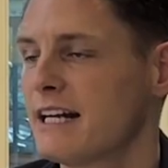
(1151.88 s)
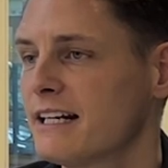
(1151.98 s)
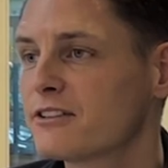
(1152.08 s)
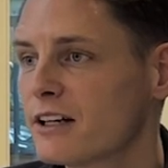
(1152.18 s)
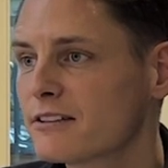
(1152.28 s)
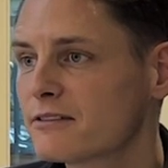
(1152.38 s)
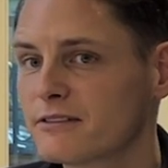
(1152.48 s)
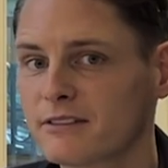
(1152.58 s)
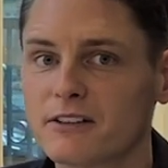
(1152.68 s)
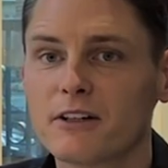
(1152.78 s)
and that's not
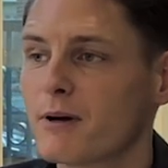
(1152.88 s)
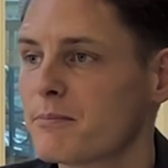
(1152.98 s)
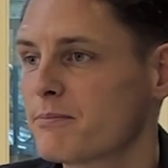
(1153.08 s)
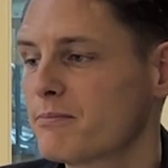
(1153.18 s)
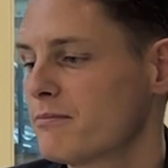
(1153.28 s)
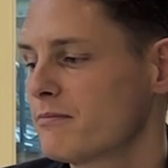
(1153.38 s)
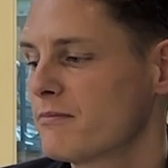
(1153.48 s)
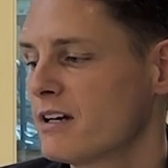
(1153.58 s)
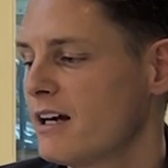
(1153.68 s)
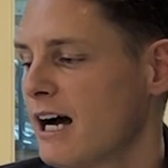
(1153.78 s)
why
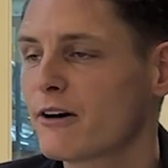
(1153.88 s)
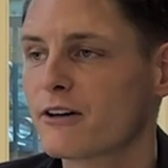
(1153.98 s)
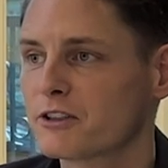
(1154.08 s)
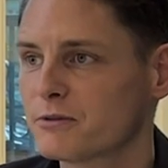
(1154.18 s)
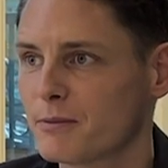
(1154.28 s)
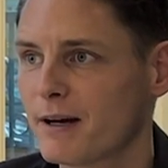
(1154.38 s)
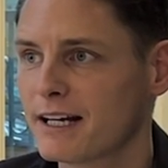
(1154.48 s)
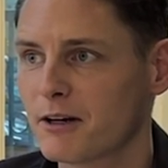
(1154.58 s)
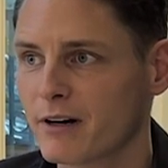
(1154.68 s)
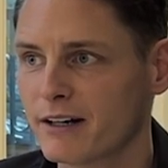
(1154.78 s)
our customers are
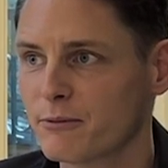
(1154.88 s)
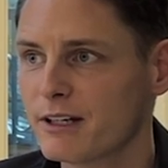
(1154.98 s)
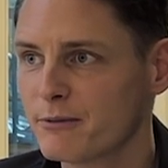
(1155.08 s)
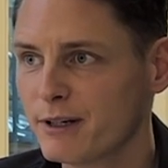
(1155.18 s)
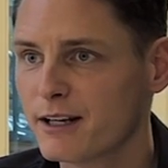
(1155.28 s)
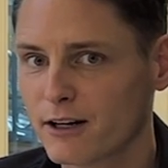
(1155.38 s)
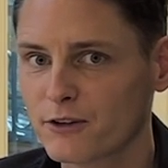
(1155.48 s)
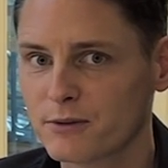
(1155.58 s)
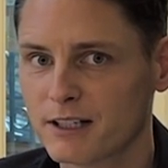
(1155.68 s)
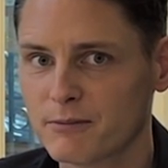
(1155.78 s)
buying our brand. We are really
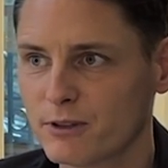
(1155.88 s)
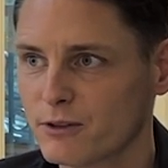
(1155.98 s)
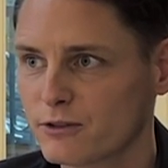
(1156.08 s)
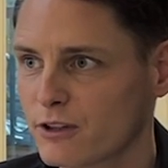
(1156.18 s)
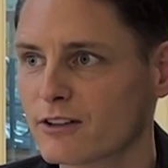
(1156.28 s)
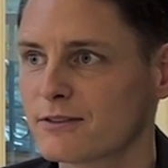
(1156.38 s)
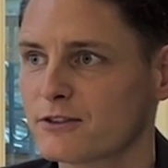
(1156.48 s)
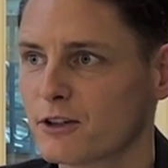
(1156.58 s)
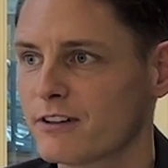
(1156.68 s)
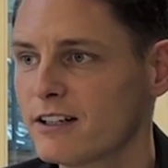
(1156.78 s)
close with them. We do tons of
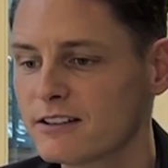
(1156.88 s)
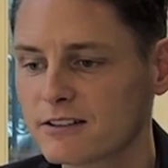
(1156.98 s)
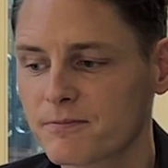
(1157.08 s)
surveys.